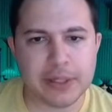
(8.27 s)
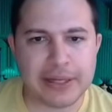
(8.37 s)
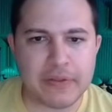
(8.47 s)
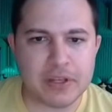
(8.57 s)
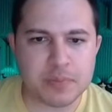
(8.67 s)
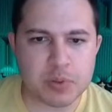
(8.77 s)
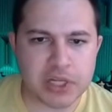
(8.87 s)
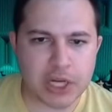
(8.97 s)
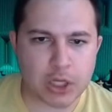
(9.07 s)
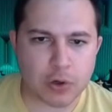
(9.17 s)
Now, this
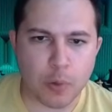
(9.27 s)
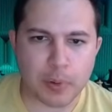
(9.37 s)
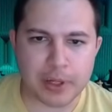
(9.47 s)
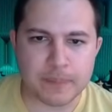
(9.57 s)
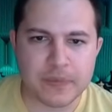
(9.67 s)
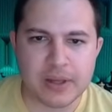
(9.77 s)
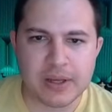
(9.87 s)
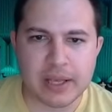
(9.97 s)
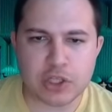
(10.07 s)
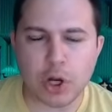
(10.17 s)
particular opening,
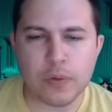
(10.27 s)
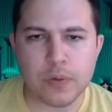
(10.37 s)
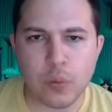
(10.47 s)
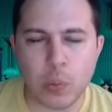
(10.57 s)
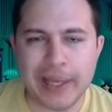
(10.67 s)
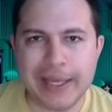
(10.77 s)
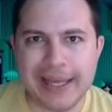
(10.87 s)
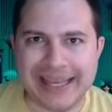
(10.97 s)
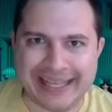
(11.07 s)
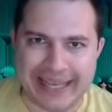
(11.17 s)
it's called the
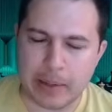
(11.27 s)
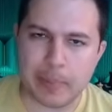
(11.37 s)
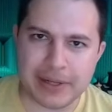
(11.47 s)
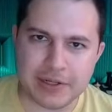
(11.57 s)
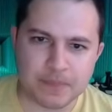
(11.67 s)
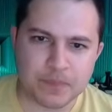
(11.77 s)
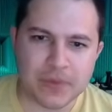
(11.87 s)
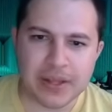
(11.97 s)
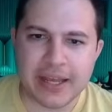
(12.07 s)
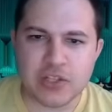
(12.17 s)
Wing Gambit.
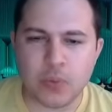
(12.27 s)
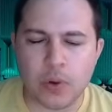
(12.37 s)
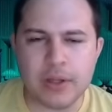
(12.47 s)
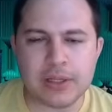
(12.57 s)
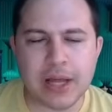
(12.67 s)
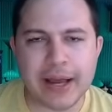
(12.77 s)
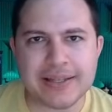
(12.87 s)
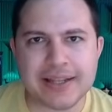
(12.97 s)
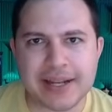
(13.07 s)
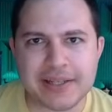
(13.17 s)
It's one of the
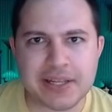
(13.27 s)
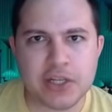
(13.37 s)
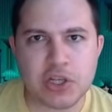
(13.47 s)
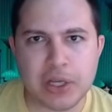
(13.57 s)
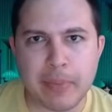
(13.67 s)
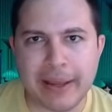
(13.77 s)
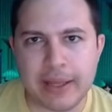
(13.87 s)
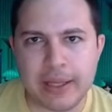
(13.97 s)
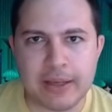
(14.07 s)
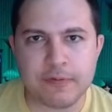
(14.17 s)
lines that I teach in my
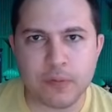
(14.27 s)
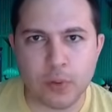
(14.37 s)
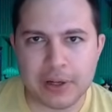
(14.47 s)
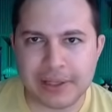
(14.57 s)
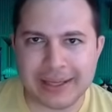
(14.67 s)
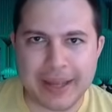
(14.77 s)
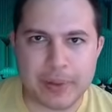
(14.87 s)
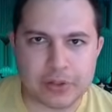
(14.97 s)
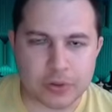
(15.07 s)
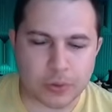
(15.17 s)
E4
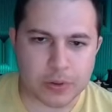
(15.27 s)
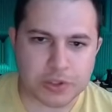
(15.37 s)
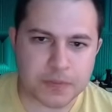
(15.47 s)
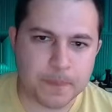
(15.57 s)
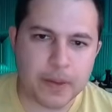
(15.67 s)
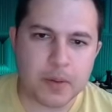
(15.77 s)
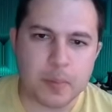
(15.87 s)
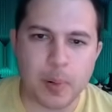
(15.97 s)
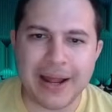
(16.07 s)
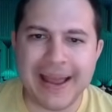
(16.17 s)
Gambit course,
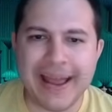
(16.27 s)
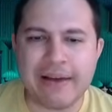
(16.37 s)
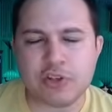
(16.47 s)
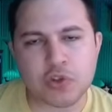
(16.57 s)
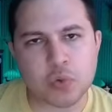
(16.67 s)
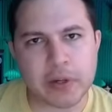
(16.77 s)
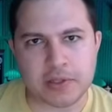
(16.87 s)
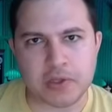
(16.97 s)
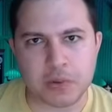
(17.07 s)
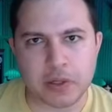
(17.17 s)
but I have a
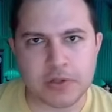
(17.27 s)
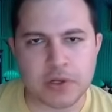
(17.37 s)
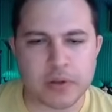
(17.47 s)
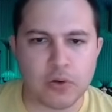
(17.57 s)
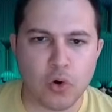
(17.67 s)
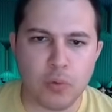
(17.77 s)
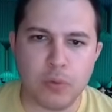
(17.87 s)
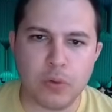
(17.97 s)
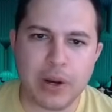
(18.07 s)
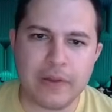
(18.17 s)
twist to it. So the
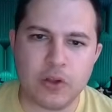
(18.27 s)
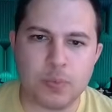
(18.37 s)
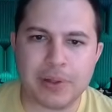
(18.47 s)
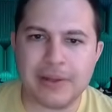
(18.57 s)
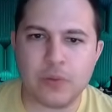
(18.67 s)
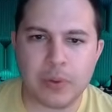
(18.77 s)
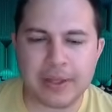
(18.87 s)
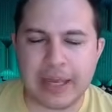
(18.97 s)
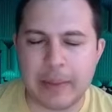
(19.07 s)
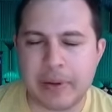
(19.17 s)
normal way that you play the Wing
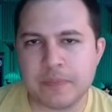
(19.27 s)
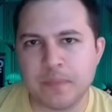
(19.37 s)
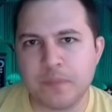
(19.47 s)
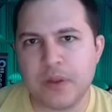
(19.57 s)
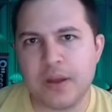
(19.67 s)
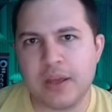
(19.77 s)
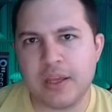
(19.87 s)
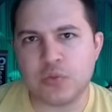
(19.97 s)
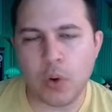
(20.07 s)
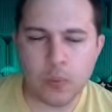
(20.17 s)
Gambit
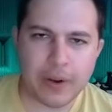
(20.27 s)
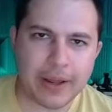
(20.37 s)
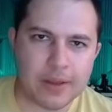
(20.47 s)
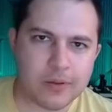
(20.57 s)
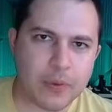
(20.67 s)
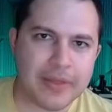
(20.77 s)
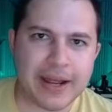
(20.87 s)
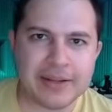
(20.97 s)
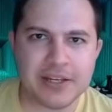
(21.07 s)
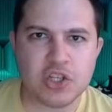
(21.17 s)
is one way. The way that
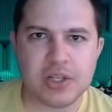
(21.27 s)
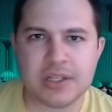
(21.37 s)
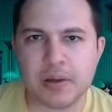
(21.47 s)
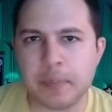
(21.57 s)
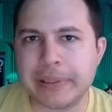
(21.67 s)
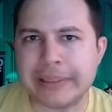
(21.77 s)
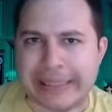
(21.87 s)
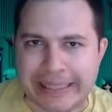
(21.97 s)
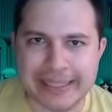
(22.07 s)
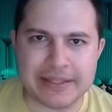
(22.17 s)
I teach it is
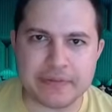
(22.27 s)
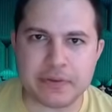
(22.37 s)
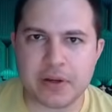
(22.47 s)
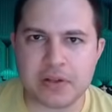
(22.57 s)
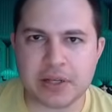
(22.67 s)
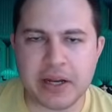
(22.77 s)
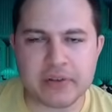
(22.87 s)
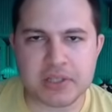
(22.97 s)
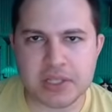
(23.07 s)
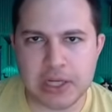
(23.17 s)
completely different. There's kind of
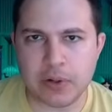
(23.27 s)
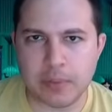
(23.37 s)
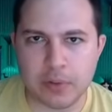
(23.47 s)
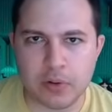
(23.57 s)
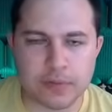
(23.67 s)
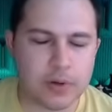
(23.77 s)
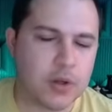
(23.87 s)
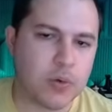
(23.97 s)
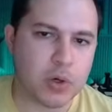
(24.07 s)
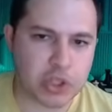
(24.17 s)
a secret move,
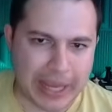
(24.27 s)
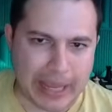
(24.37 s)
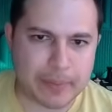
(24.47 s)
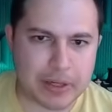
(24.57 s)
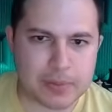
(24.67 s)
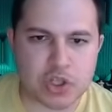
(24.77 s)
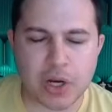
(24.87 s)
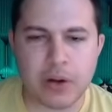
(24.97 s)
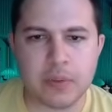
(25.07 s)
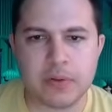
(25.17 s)
which I am going to be
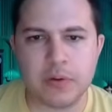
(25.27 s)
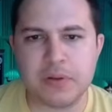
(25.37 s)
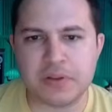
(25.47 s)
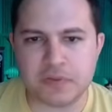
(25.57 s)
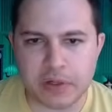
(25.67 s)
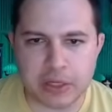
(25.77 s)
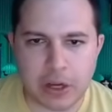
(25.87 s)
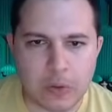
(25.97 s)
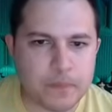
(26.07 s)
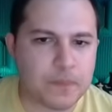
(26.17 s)
sharing with you in this
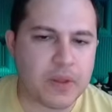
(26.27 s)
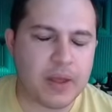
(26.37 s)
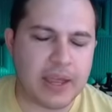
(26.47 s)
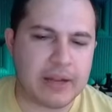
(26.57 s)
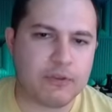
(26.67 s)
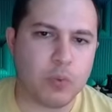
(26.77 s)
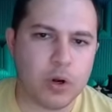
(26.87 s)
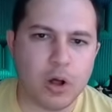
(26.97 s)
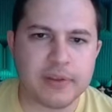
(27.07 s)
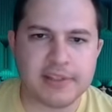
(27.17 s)
video. And if you want
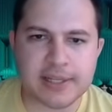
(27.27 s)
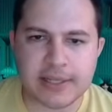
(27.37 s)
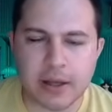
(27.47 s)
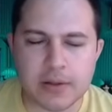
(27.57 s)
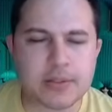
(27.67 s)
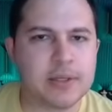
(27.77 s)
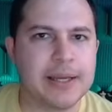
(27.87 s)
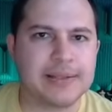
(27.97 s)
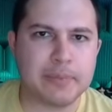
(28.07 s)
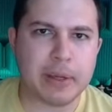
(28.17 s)
all the details,
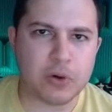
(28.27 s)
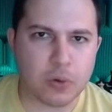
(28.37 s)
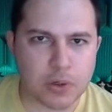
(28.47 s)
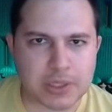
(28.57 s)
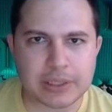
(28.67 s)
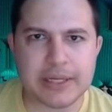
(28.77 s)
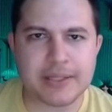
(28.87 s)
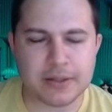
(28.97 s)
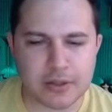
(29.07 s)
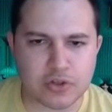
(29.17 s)
it's in my course, links
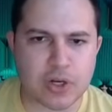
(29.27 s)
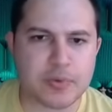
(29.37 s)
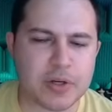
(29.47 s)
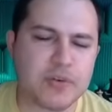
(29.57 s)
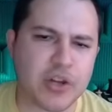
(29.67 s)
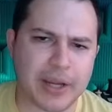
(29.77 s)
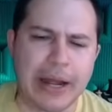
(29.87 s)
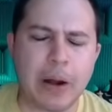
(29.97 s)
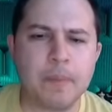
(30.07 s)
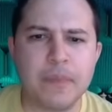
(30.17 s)
in the description, check it
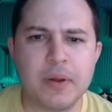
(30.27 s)
out.